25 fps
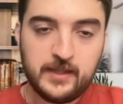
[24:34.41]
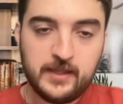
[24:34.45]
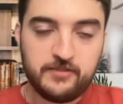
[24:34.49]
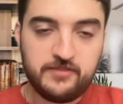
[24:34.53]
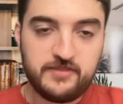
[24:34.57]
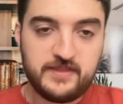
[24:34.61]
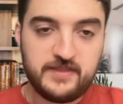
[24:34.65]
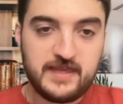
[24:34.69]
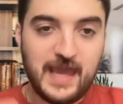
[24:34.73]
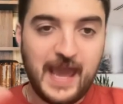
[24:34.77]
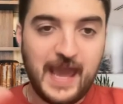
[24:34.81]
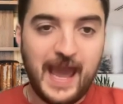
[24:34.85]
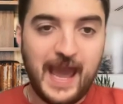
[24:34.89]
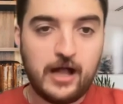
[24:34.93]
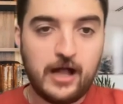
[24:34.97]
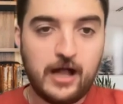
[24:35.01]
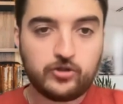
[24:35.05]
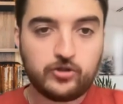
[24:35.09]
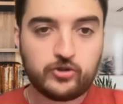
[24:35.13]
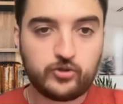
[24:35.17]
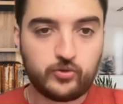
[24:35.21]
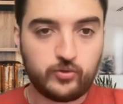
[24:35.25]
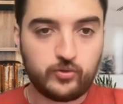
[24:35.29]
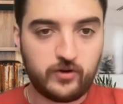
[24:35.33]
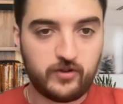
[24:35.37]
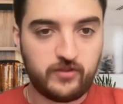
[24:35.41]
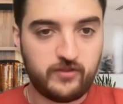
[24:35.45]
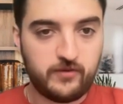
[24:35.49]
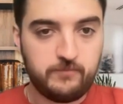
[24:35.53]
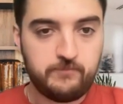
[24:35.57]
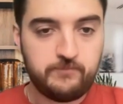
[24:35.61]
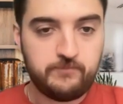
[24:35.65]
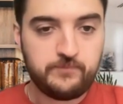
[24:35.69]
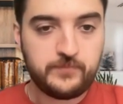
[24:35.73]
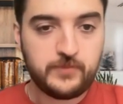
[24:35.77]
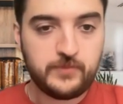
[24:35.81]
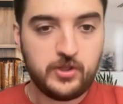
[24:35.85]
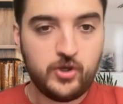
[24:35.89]
the
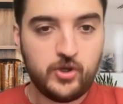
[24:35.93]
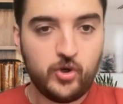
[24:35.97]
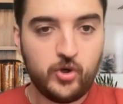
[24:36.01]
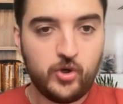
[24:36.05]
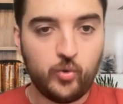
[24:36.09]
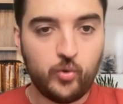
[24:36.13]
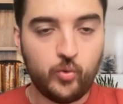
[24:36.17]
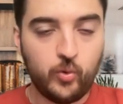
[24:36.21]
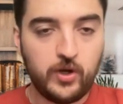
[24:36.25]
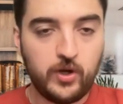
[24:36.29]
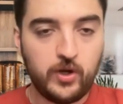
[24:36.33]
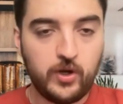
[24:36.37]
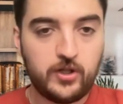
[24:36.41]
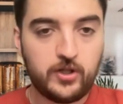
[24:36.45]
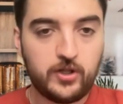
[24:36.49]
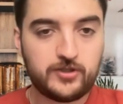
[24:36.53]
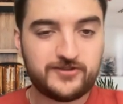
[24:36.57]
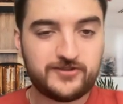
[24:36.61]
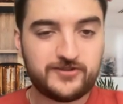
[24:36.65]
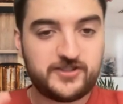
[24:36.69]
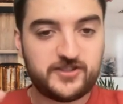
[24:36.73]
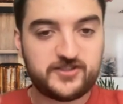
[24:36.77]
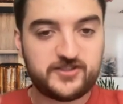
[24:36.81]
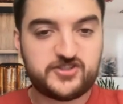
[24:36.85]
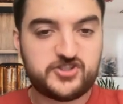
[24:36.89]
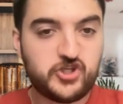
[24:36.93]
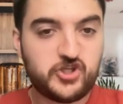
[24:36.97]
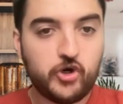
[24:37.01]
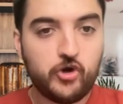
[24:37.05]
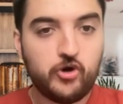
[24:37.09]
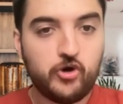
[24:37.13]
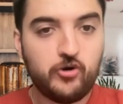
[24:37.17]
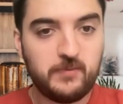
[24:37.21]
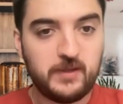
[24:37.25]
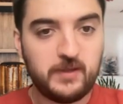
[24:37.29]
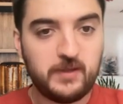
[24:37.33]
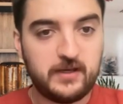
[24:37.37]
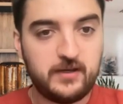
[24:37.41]
algorithm will
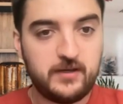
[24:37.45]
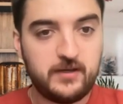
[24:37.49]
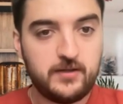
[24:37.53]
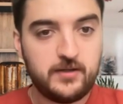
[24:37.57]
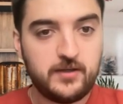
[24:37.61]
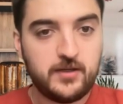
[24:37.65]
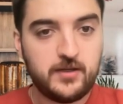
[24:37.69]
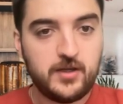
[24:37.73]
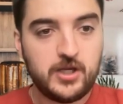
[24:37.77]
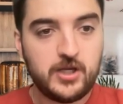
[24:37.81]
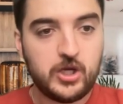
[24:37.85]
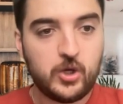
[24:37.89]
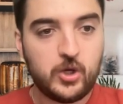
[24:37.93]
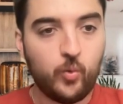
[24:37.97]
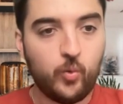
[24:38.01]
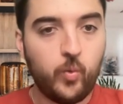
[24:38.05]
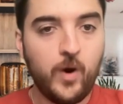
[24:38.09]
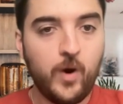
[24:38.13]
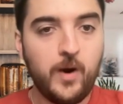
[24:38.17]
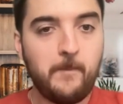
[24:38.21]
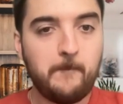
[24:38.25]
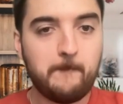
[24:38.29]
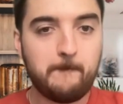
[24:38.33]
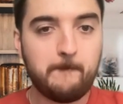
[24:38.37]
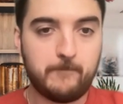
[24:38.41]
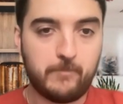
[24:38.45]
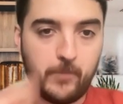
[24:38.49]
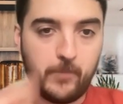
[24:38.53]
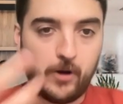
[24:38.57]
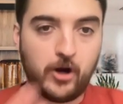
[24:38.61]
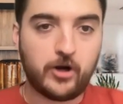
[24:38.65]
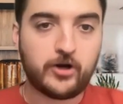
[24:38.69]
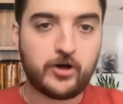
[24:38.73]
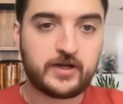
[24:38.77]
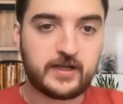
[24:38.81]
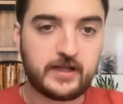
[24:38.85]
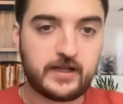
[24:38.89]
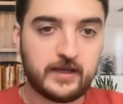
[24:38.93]
determine what
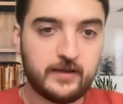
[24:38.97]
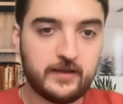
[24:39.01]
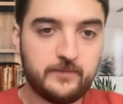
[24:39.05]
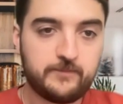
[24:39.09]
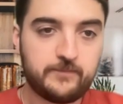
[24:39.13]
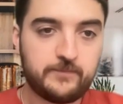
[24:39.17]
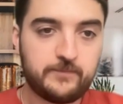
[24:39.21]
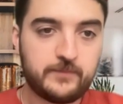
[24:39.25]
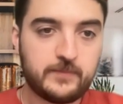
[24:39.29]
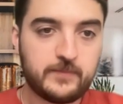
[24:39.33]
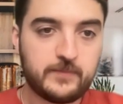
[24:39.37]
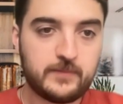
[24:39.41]
market